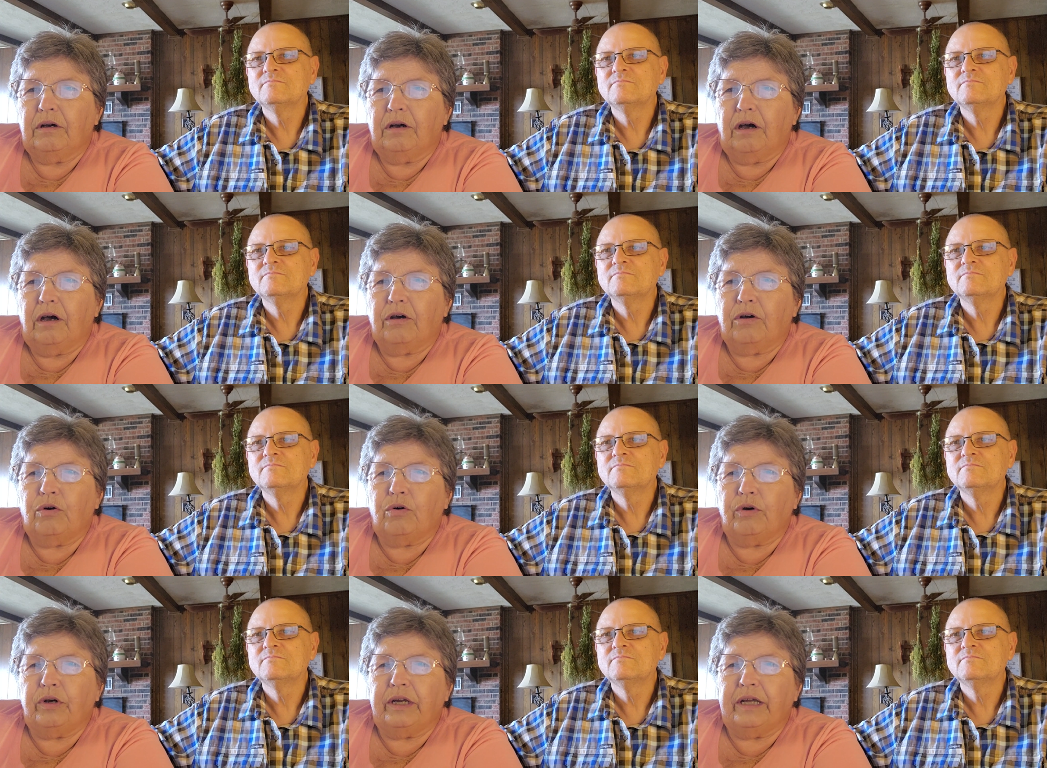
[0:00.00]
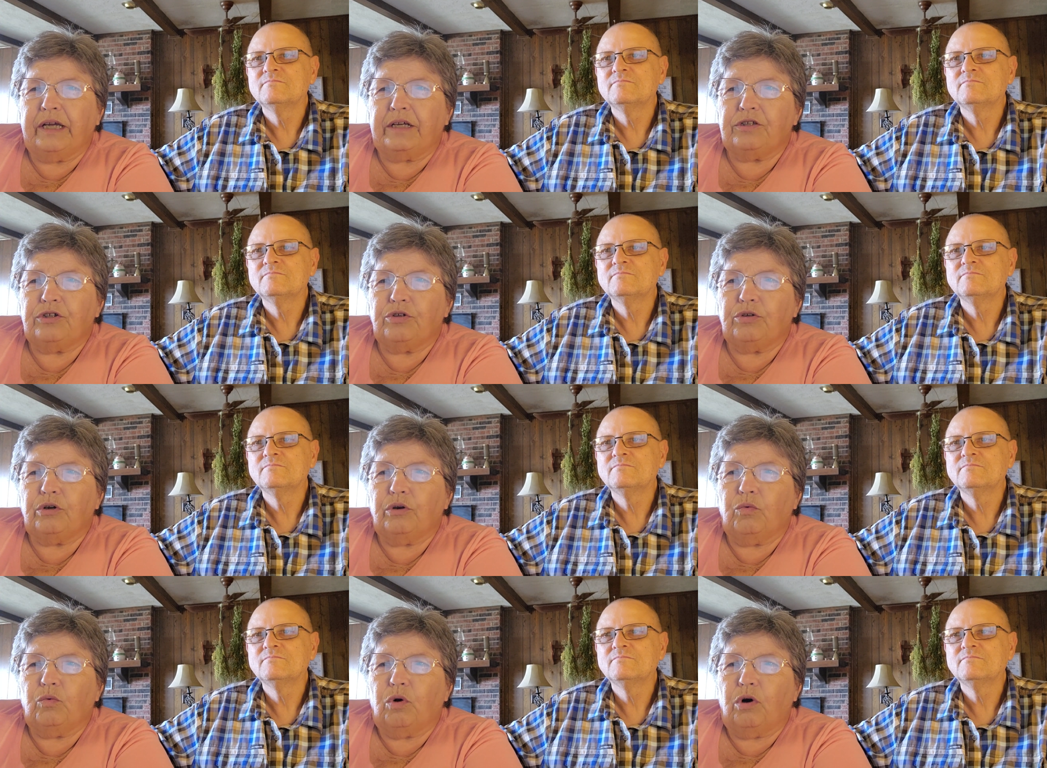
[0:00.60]
Speaker 1: according as
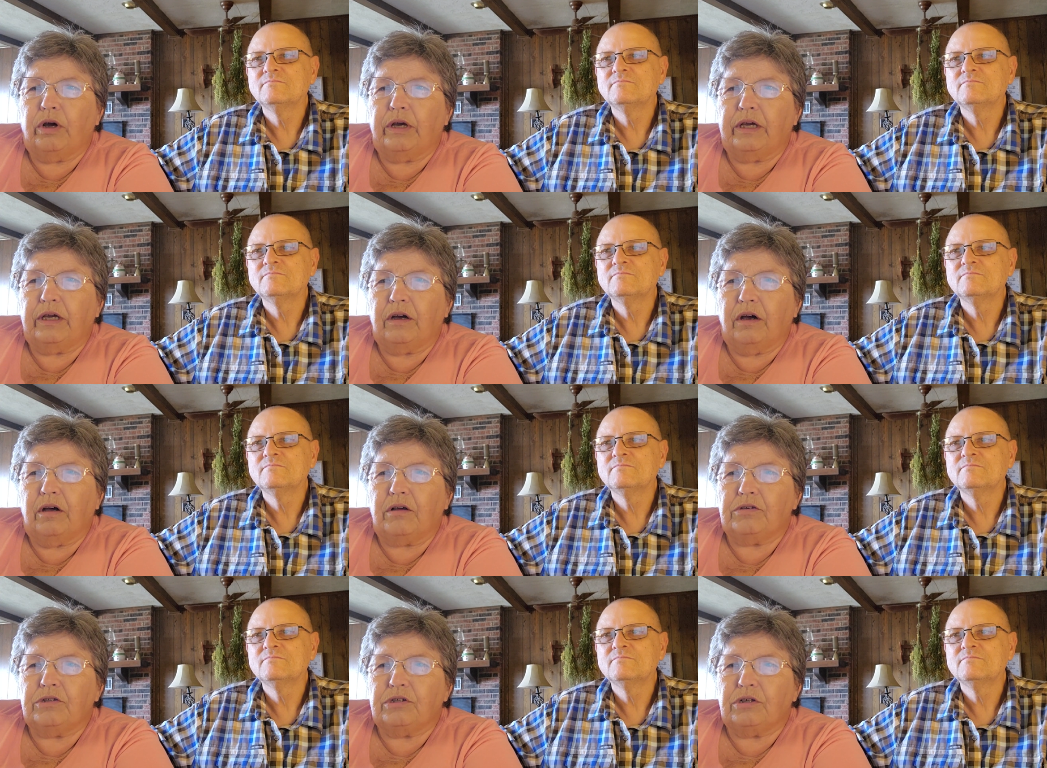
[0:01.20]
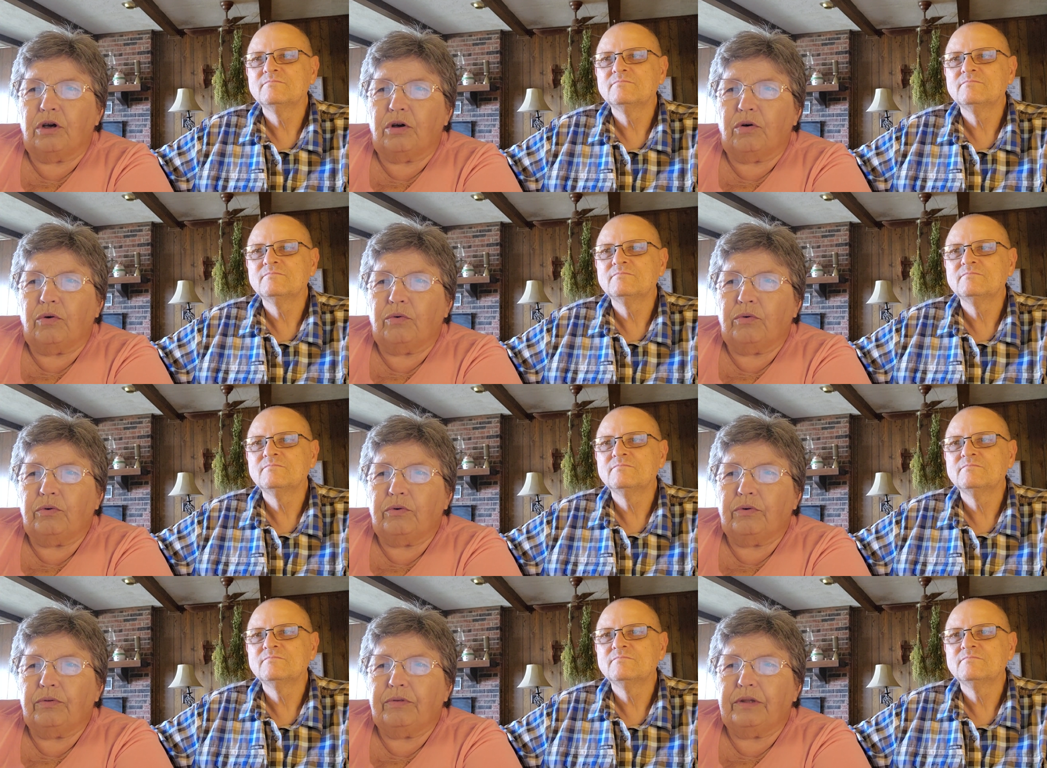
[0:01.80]
you are walking also,
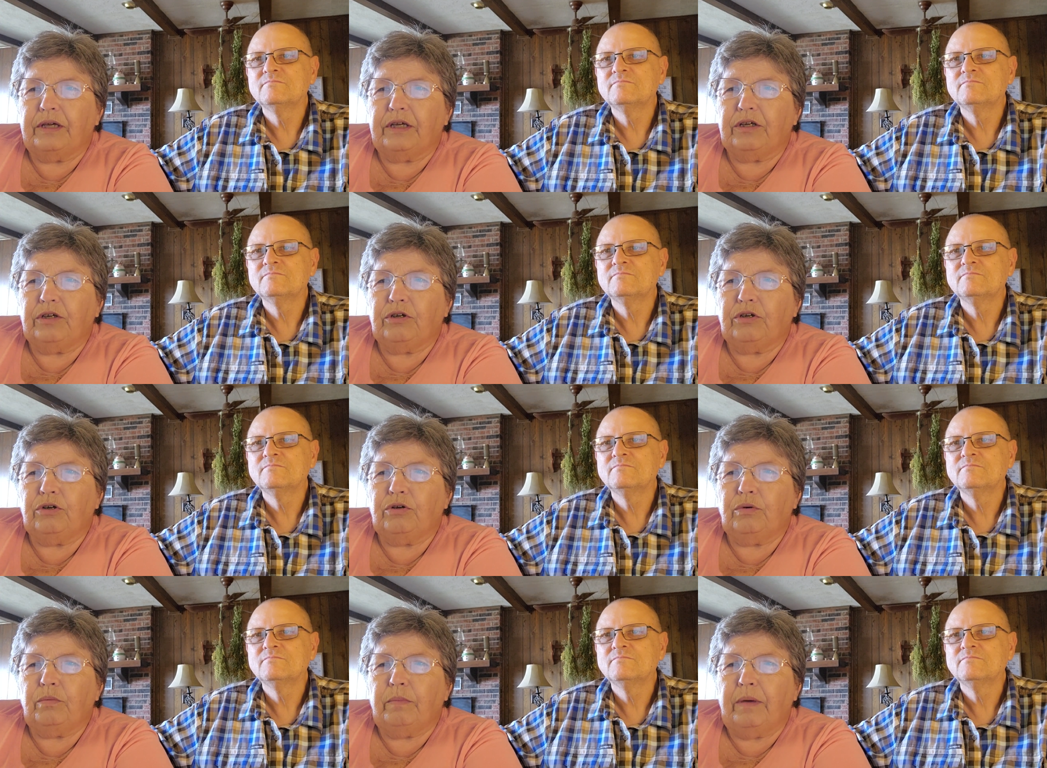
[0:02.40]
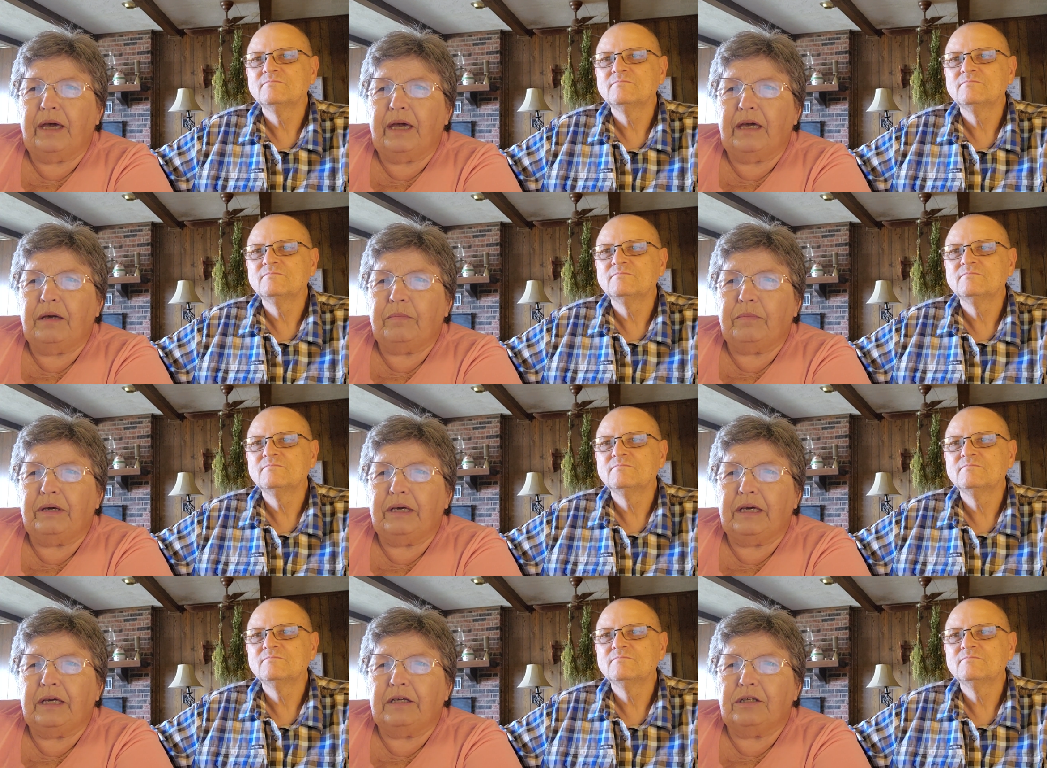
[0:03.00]
that you may
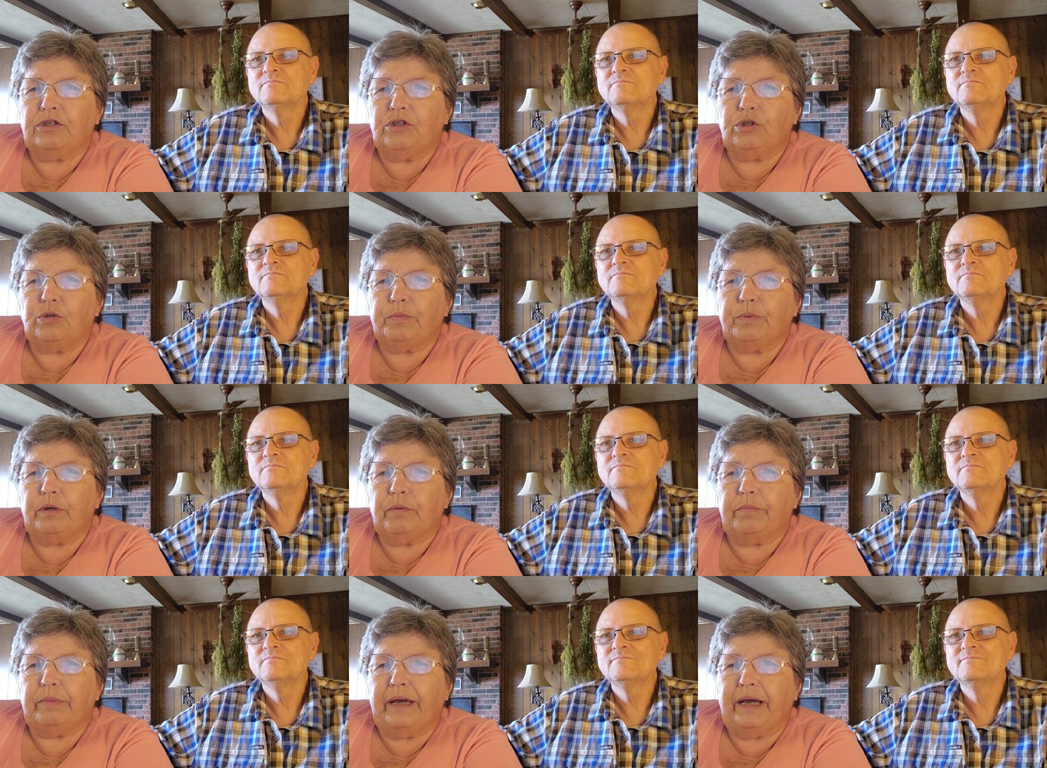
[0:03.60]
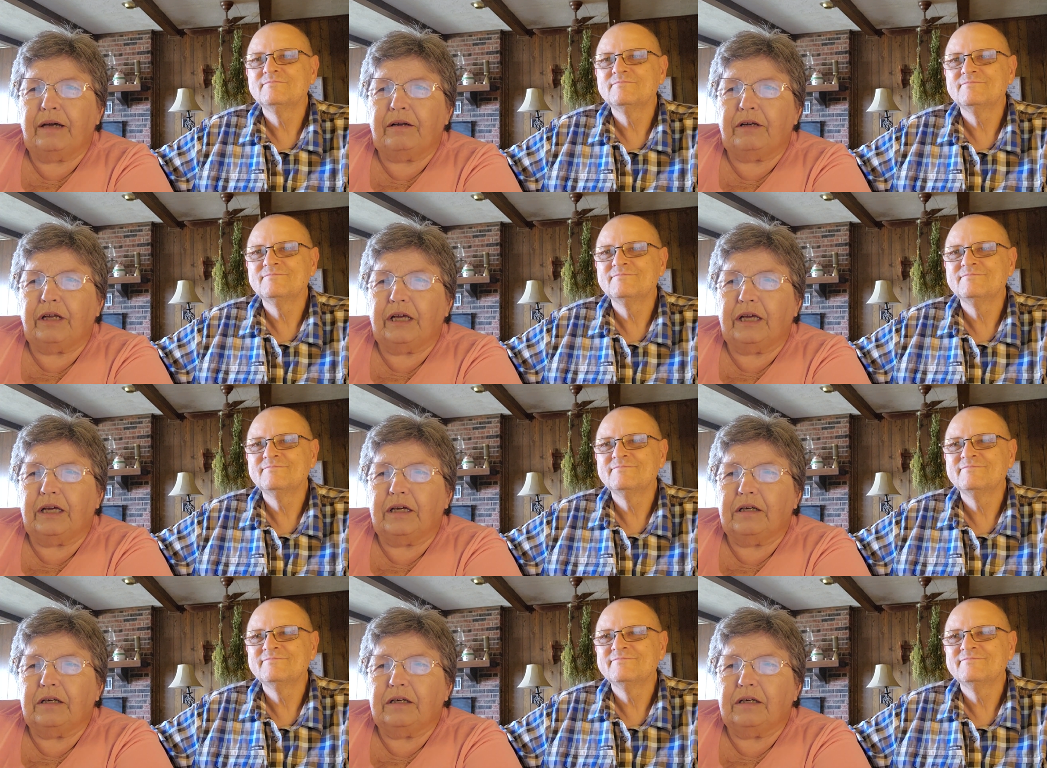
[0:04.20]
be superabounding